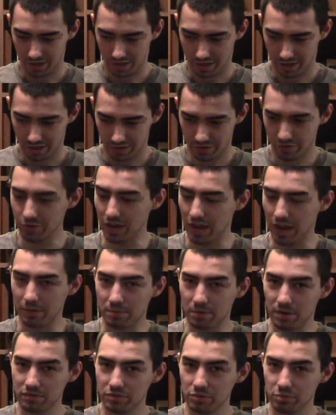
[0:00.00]
So yeah, I
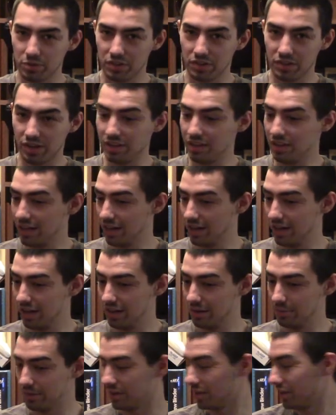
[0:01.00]
probably wasted a
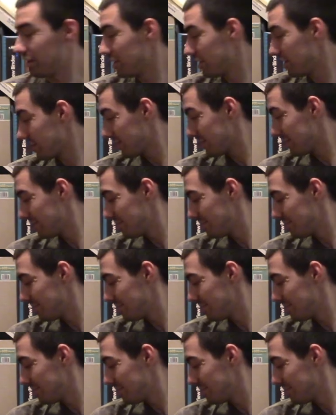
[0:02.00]
lot of money on this.